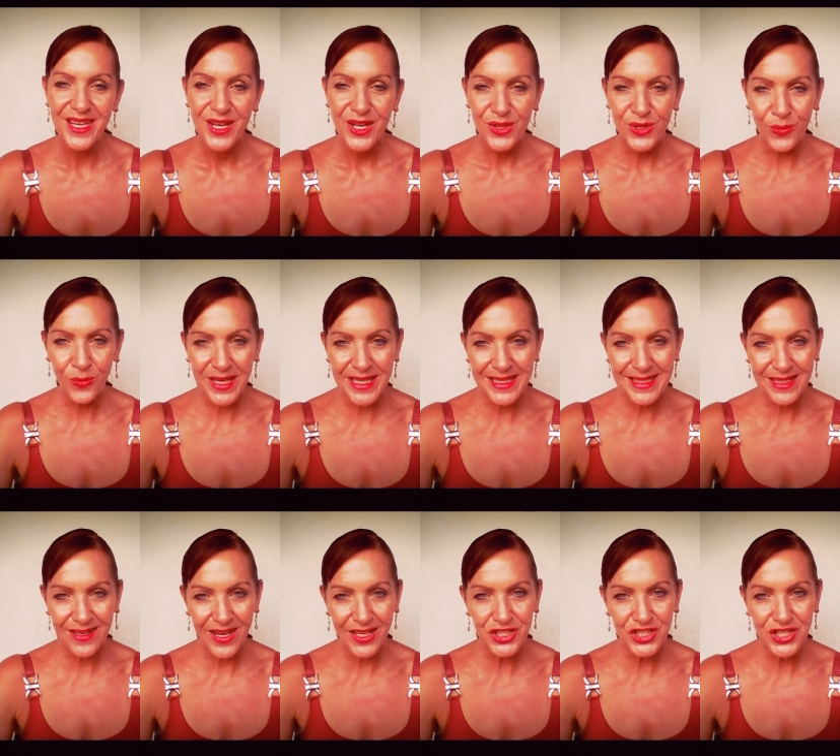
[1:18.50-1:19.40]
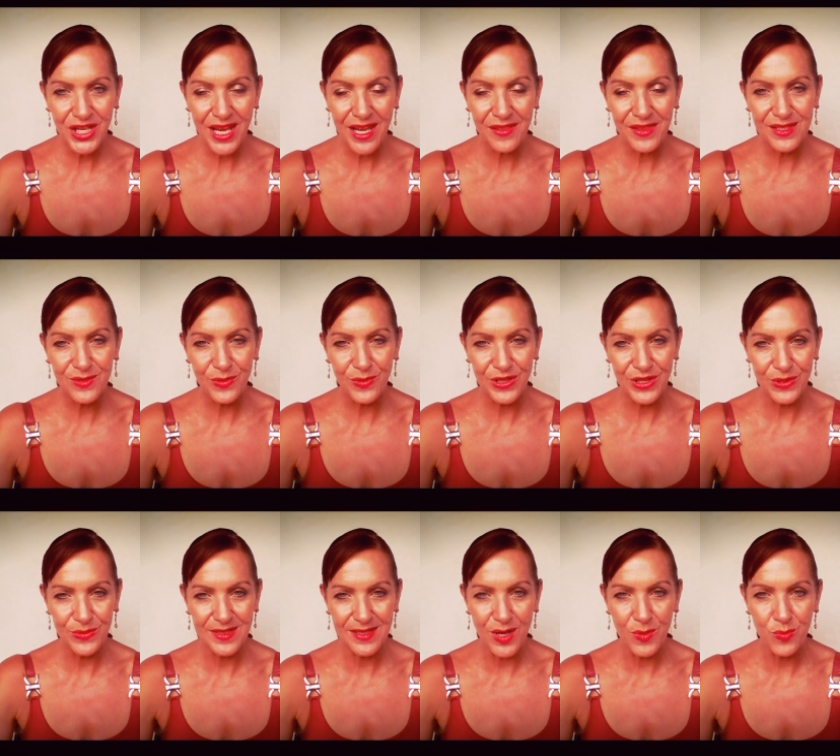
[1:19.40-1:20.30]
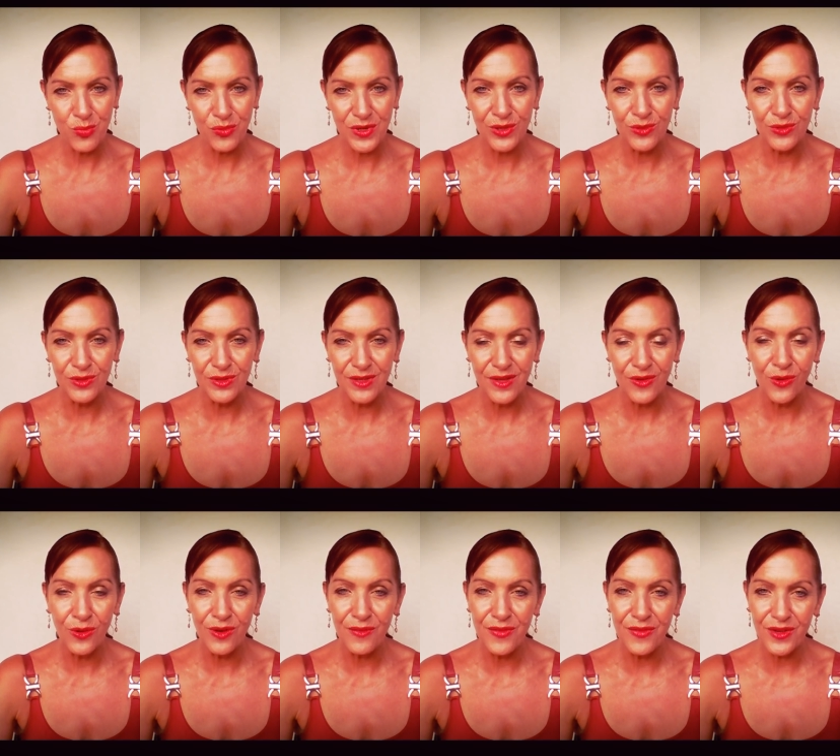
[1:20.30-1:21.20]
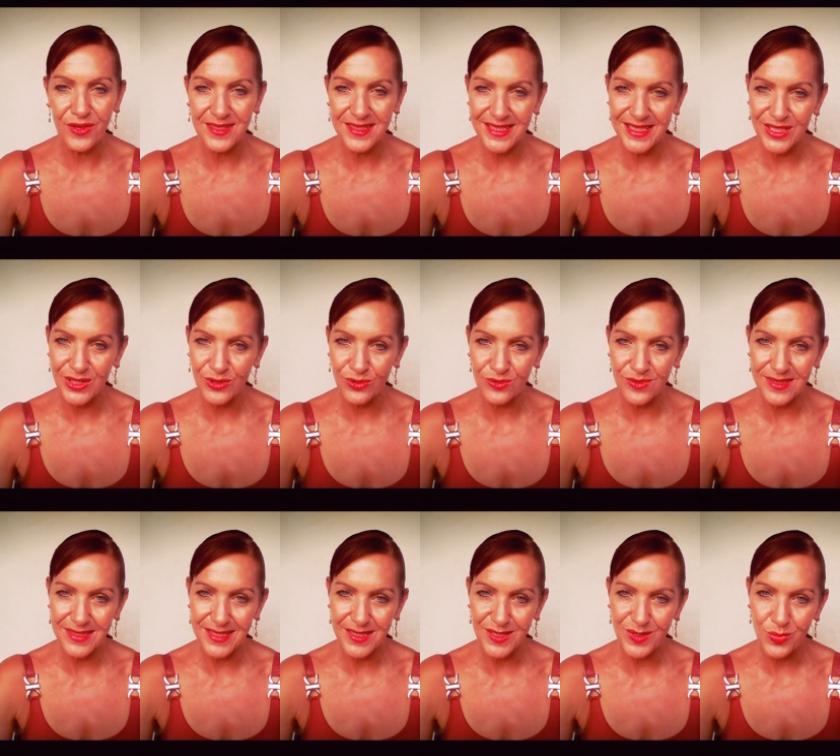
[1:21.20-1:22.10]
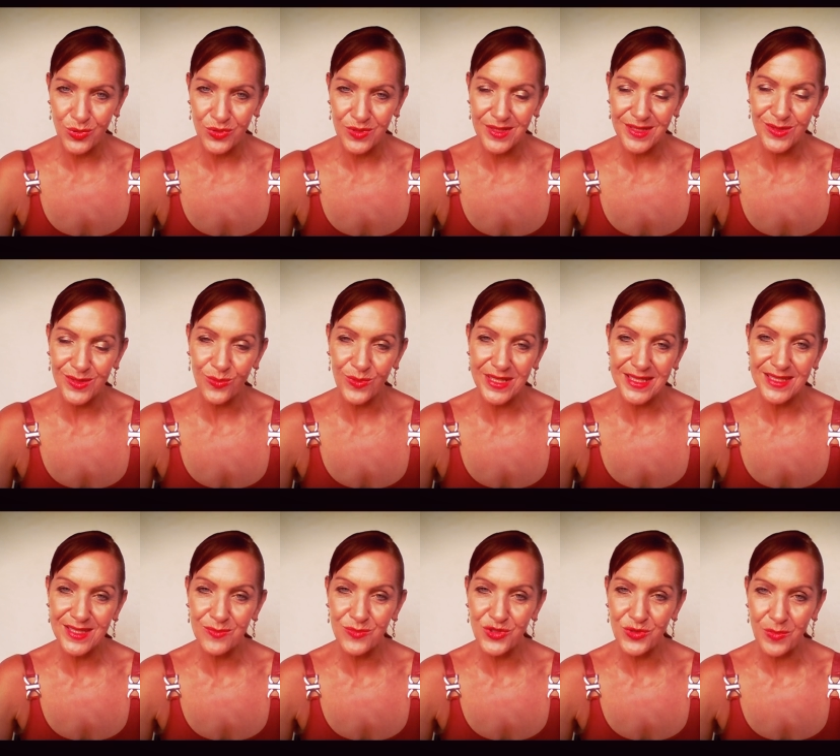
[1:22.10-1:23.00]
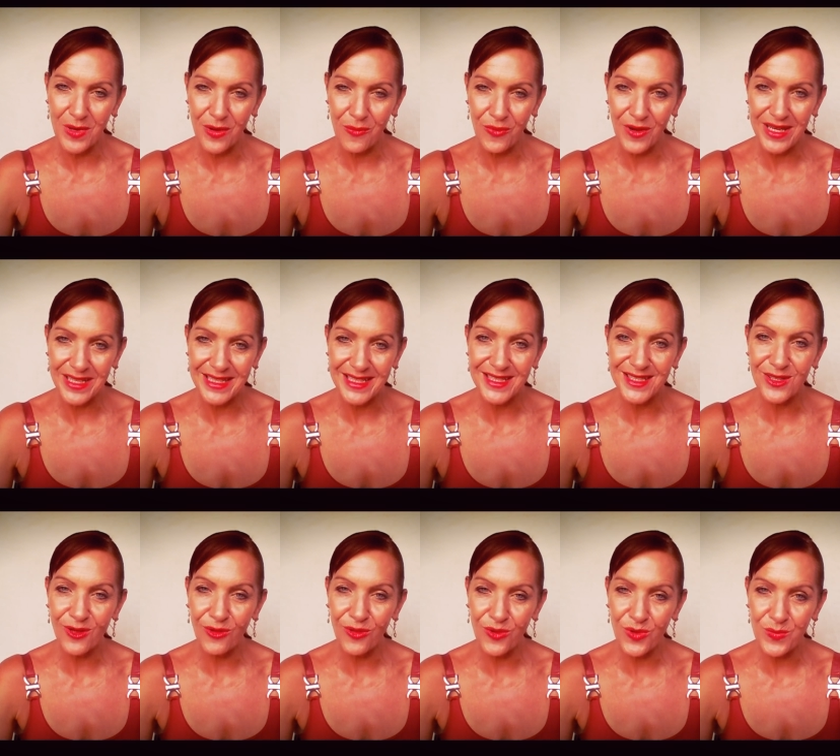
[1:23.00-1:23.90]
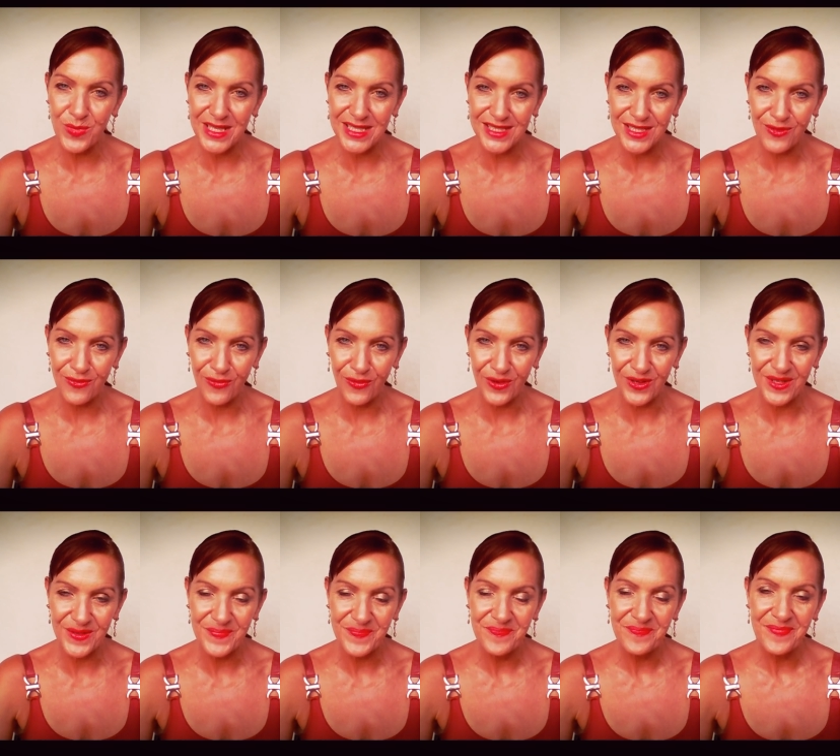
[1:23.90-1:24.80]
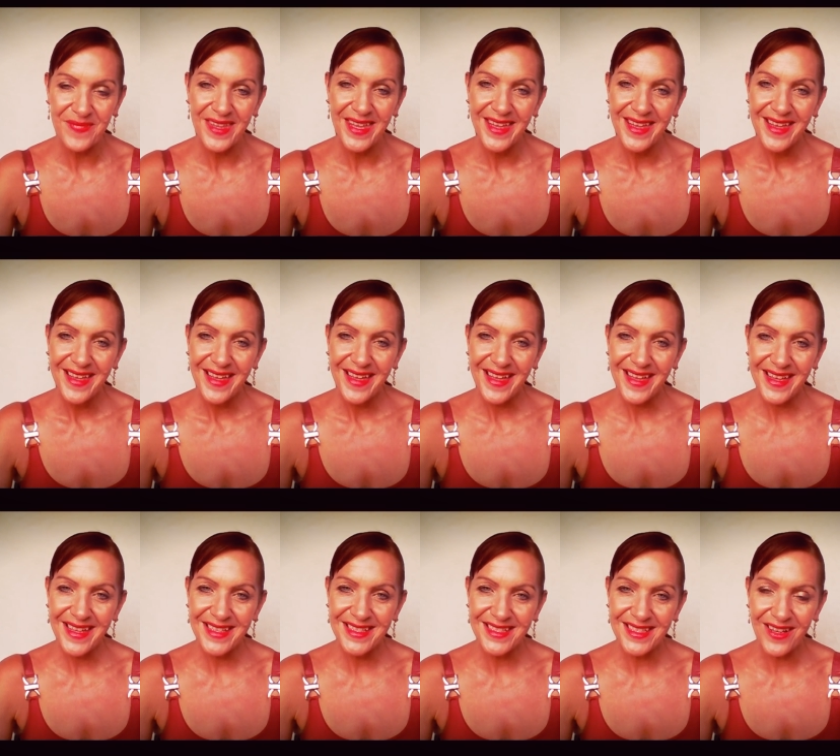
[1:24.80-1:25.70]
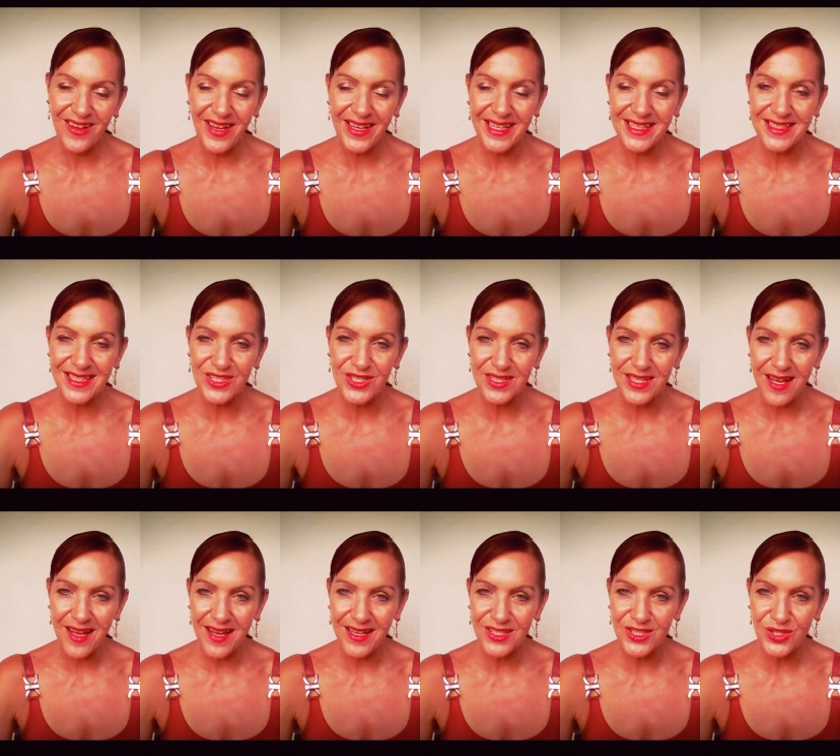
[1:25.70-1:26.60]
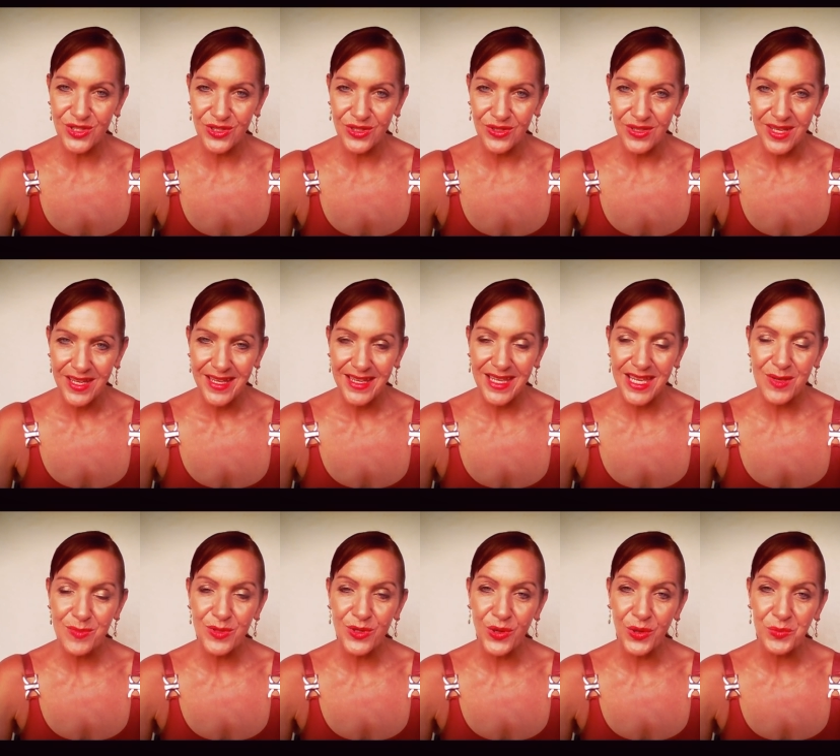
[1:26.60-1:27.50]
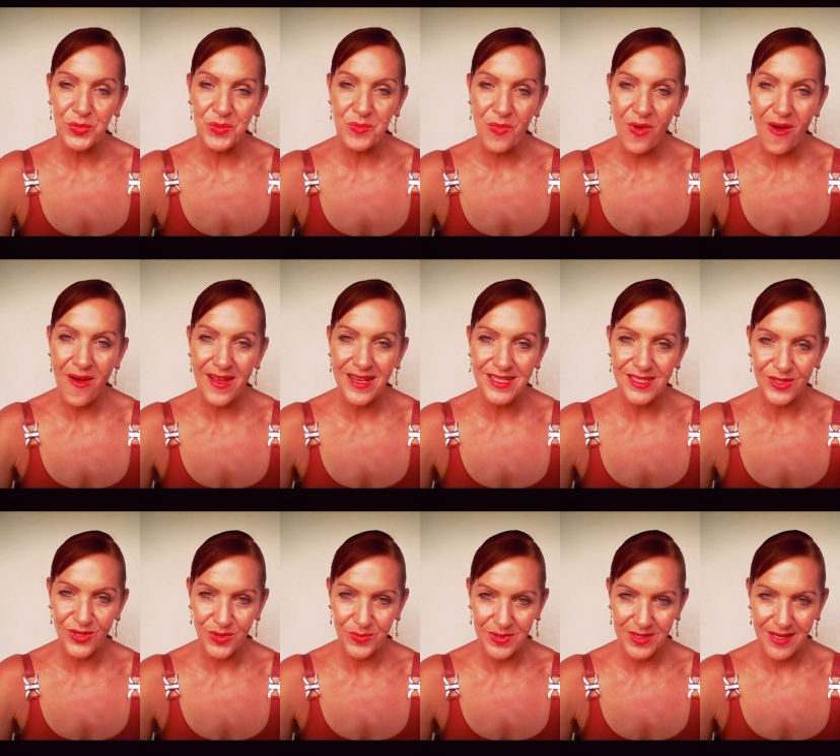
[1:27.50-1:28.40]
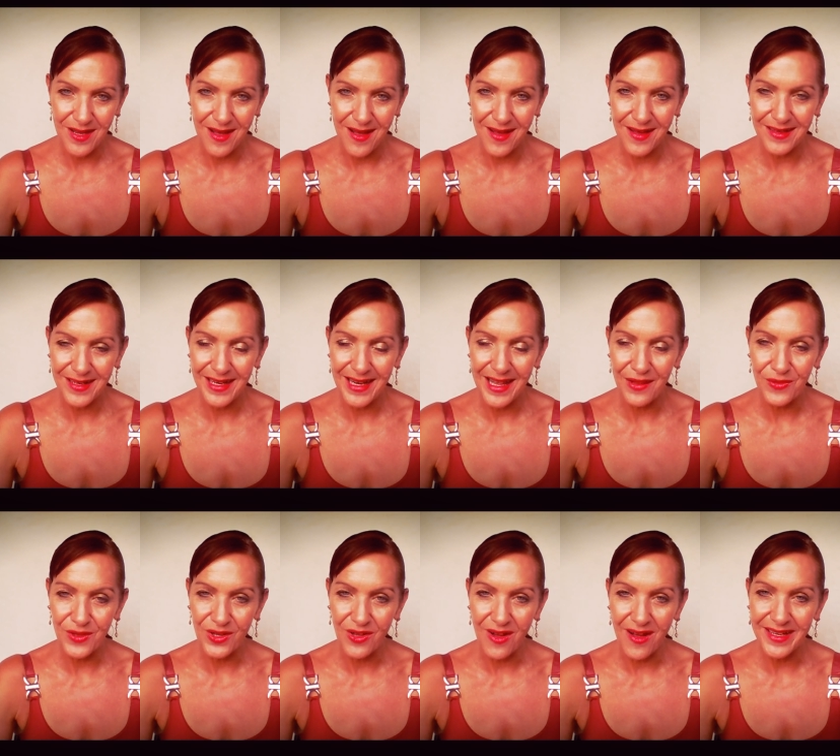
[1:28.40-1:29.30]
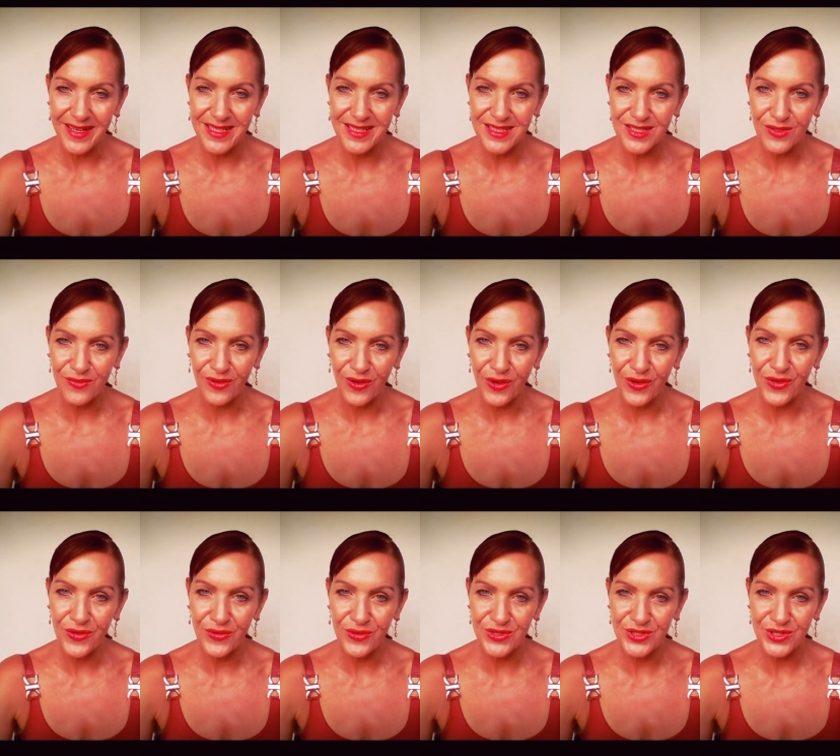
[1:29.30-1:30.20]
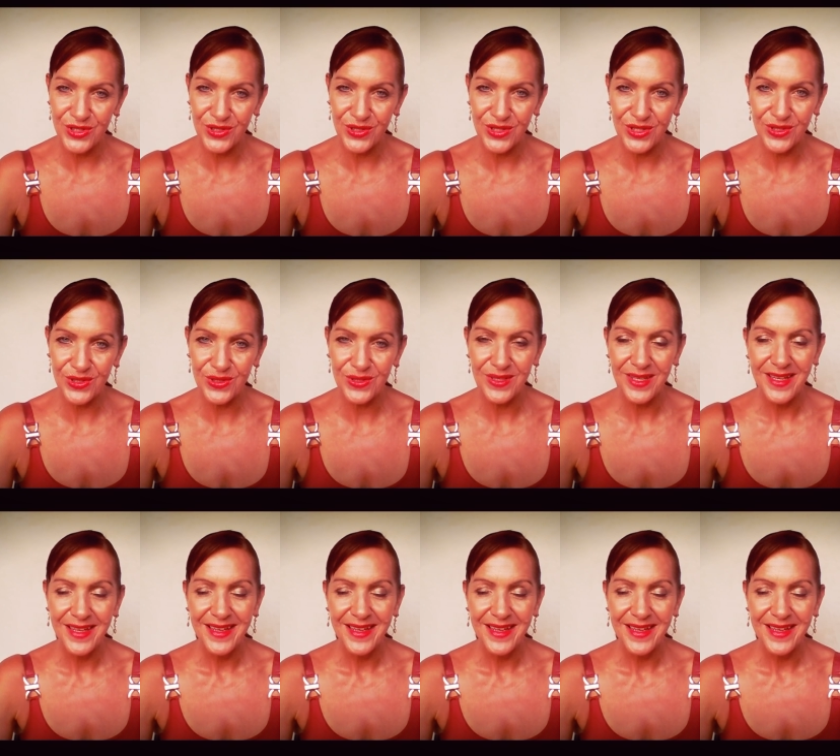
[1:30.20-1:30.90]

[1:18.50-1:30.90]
The reason I share this with you is I bring all, all of those skills, the experience, the wisdom to my readings, so they're a bit different. And uh, I guess I just ask you to keep an open mind and open heart, allow the guidance to flow through to you.